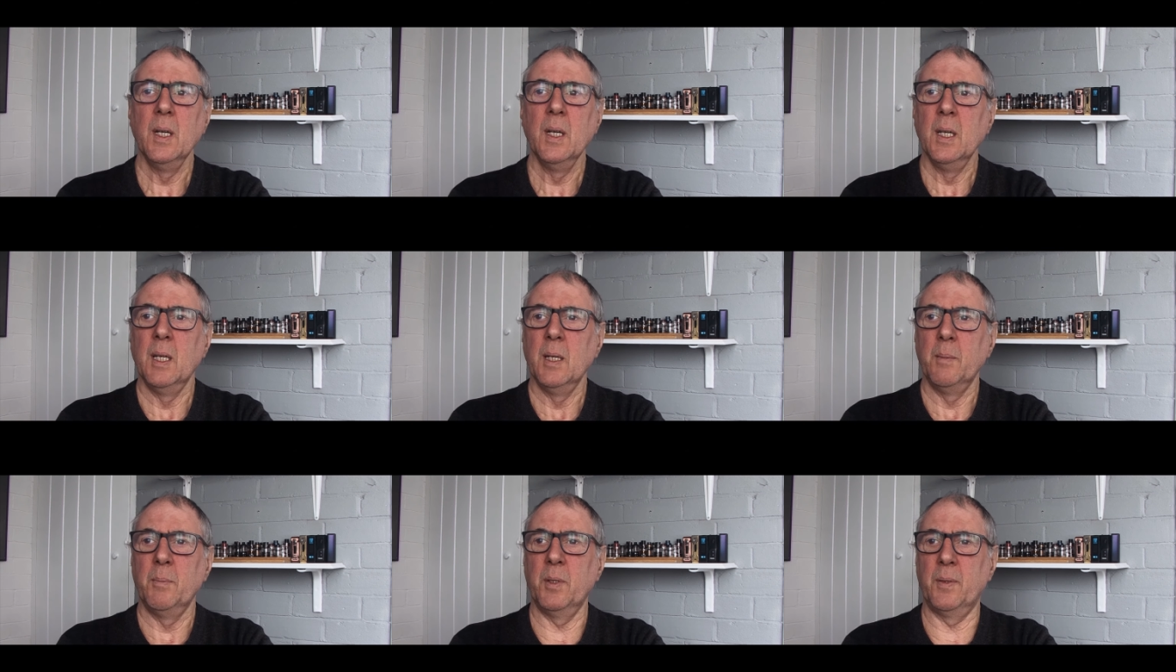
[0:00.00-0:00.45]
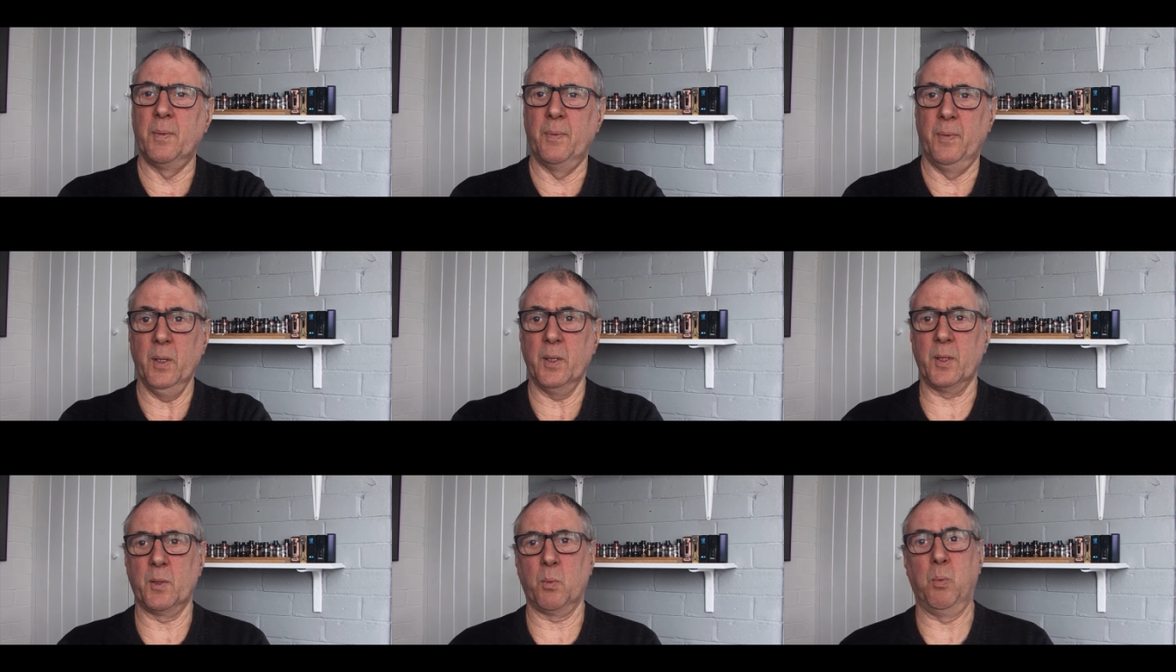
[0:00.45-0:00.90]
But
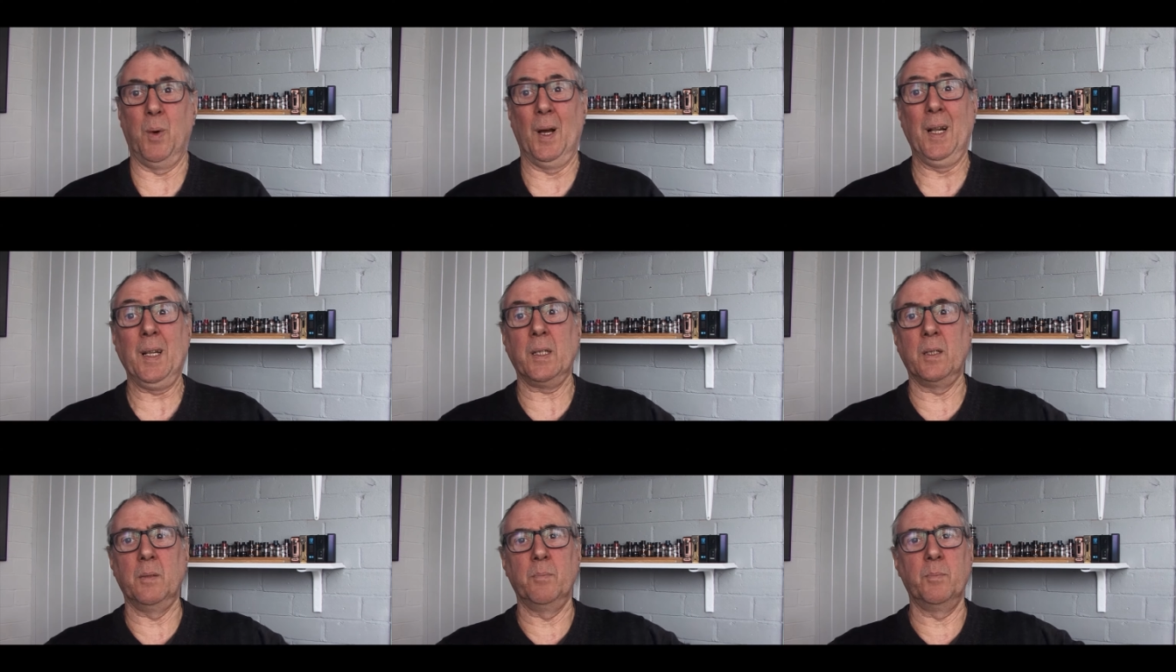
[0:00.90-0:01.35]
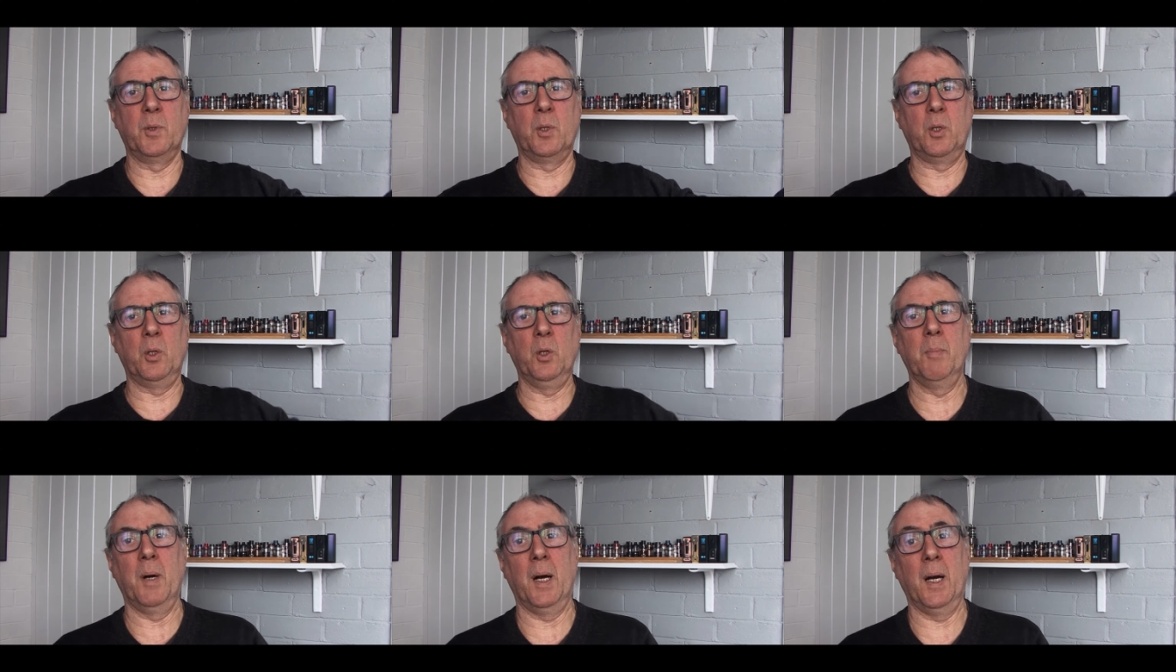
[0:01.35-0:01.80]
first, welcome
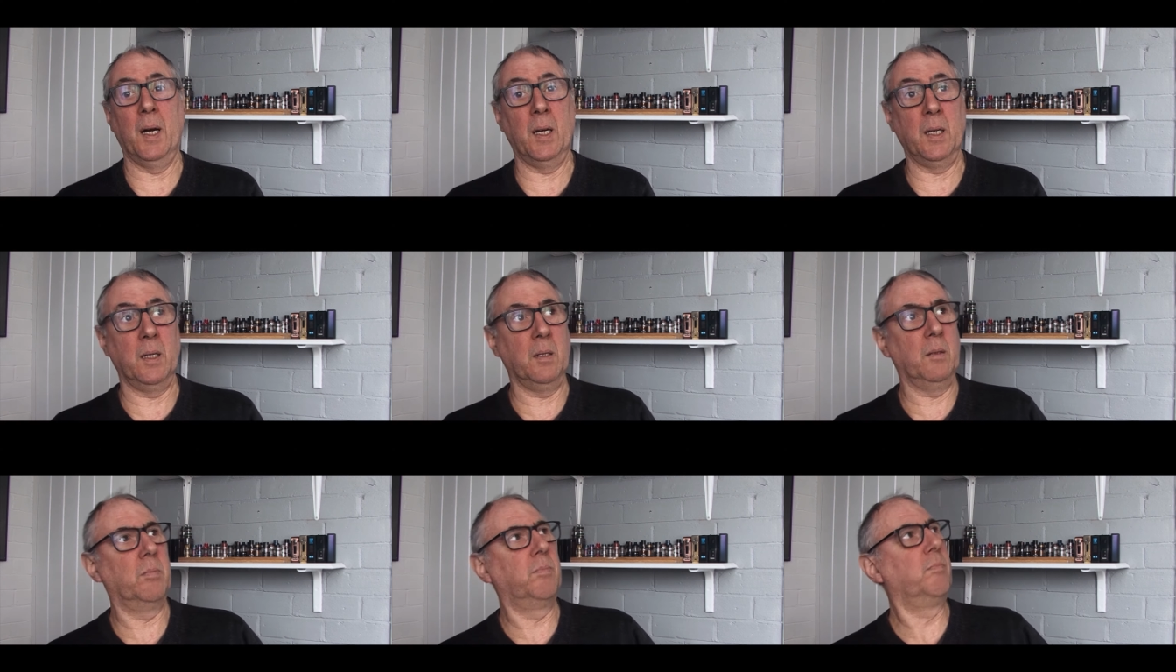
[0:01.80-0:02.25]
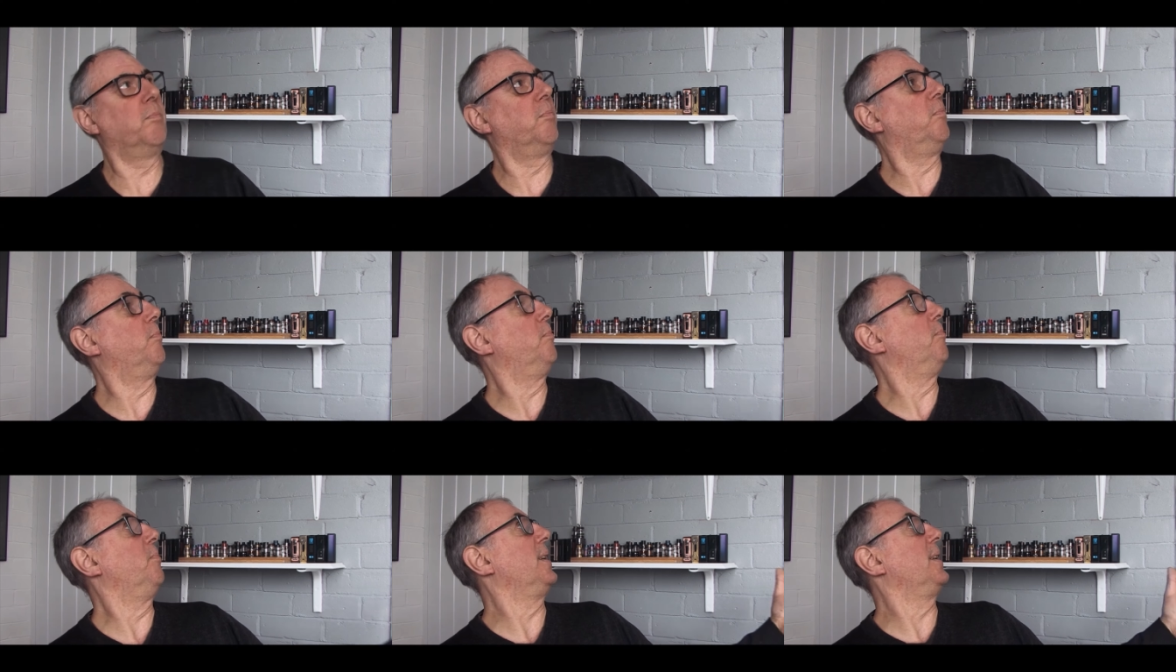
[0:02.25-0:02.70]
to my
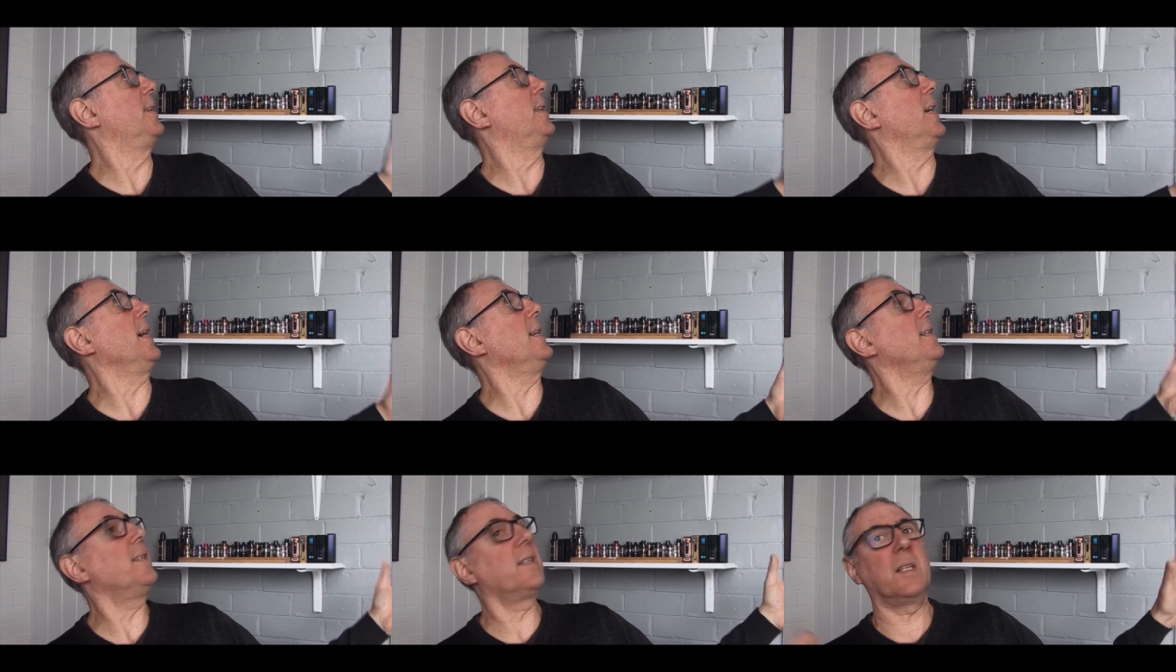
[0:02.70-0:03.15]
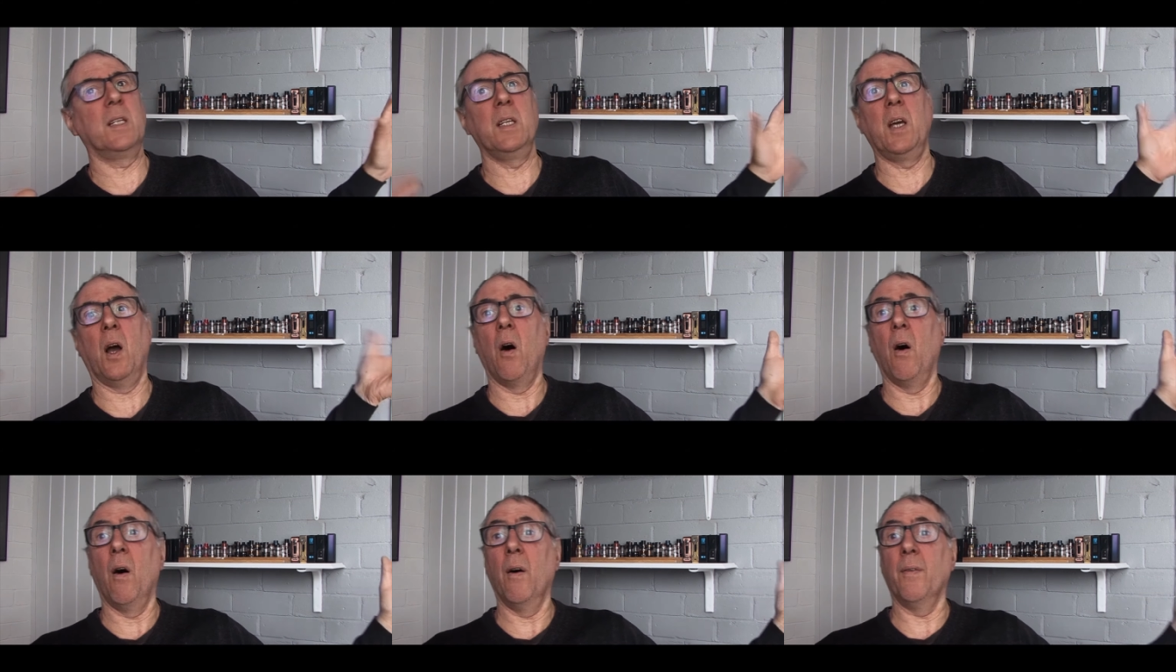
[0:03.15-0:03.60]
potentially
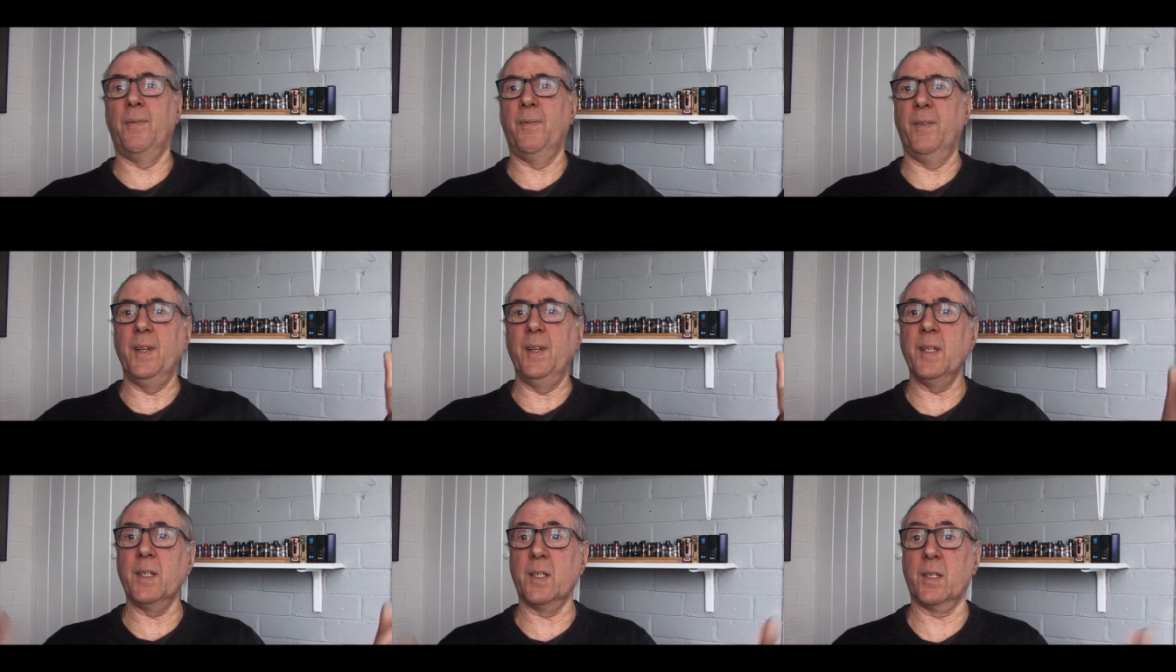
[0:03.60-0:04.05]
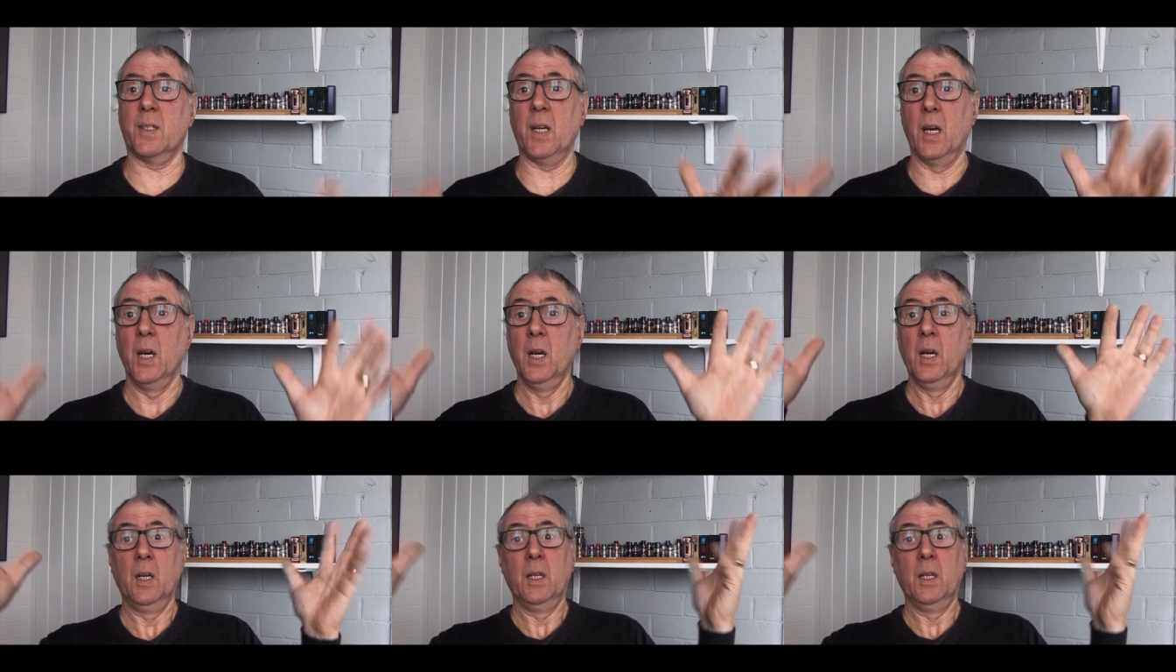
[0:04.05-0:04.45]
half finished